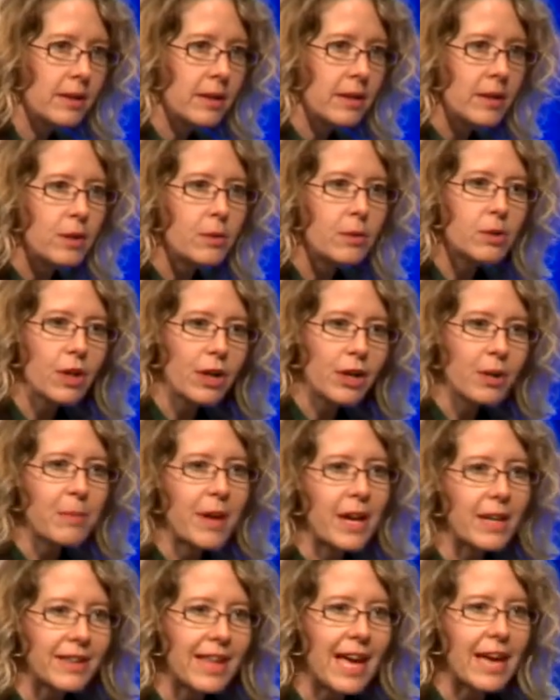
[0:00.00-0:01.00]
You were talking
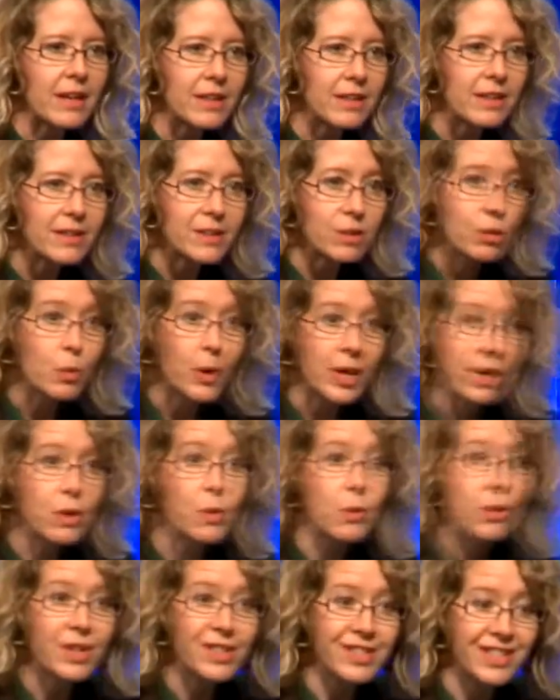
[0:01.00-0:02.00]
about that it's quite
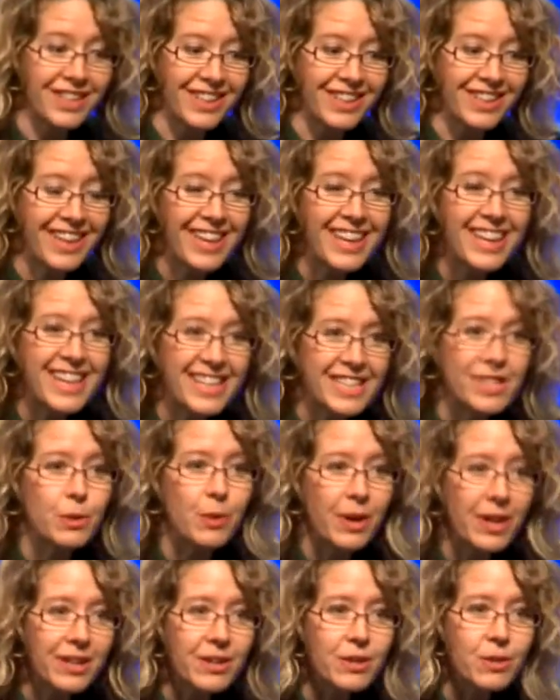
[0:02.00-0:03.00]
noisy. It's
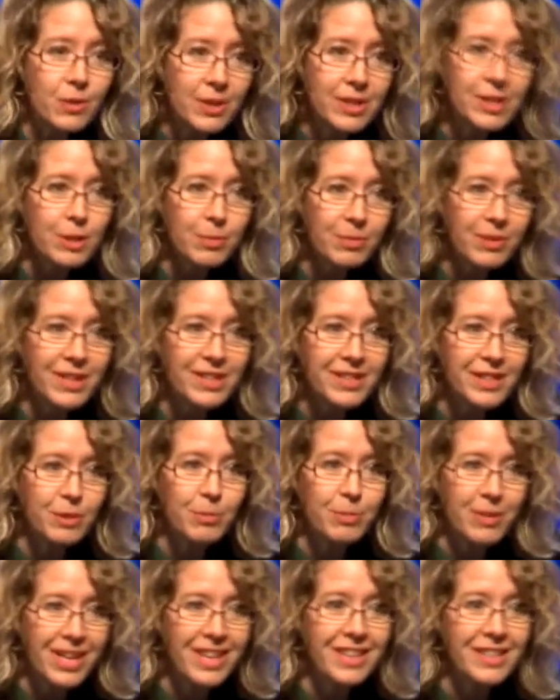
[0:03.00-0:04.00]
quite a noisy place to
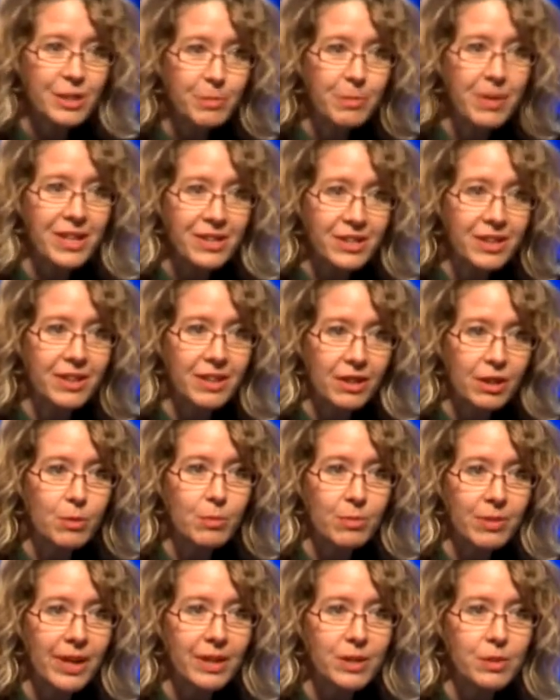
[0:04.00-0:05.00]
be, especially in a
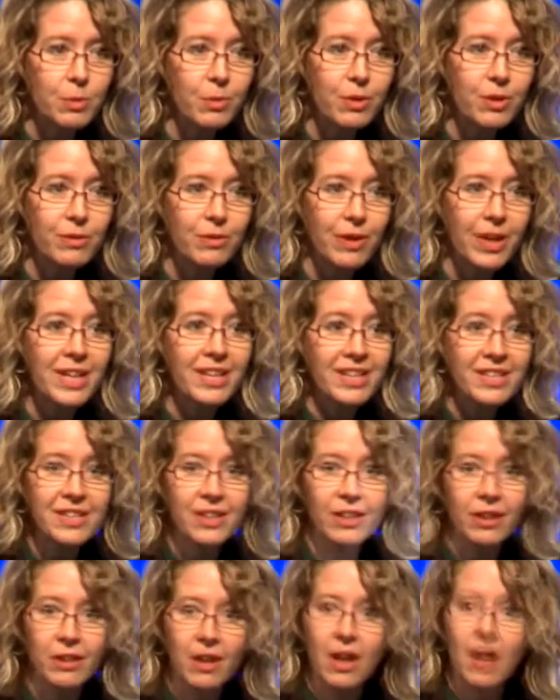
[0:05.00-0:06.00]
complex world, right? Because
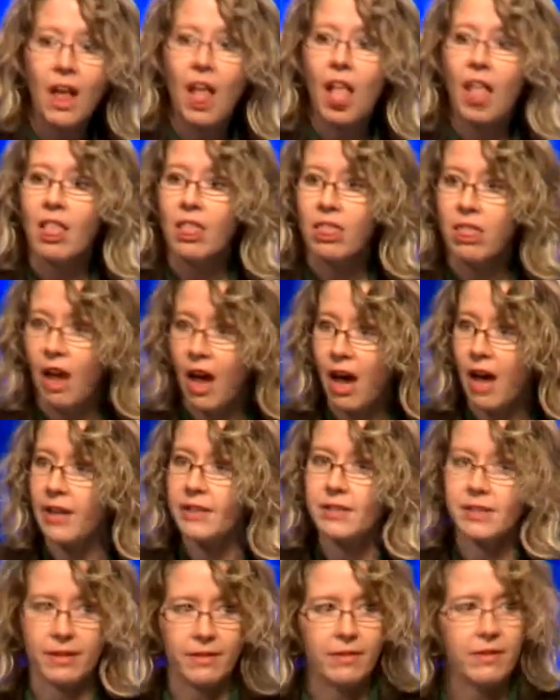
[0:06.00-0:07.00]
there are
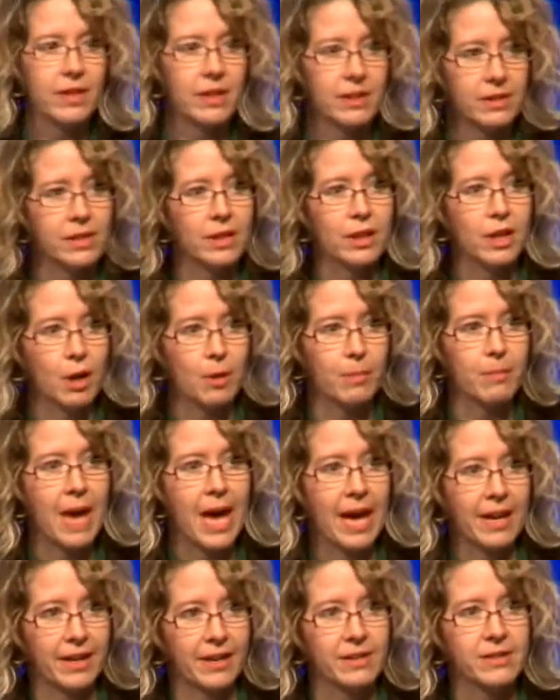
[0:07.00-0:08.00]
lots of things that come
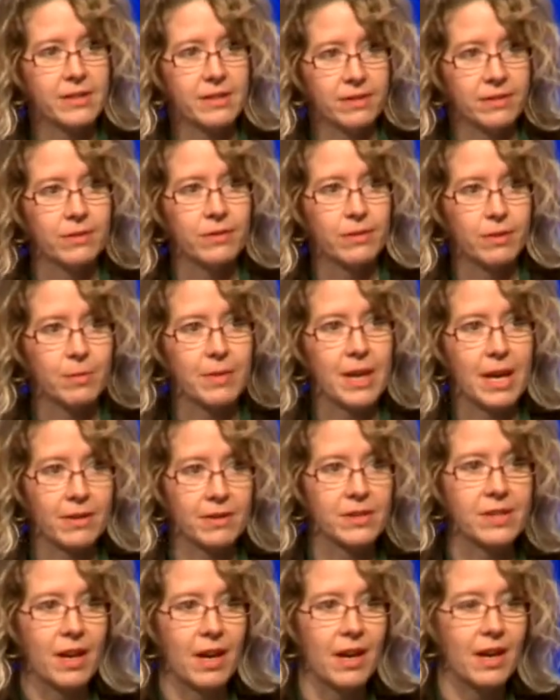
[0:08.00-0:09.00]
at us from the
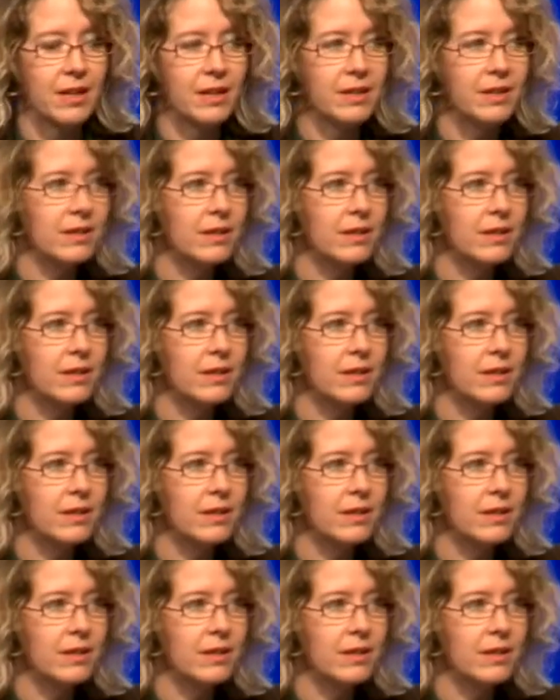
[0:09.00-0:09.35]
outside.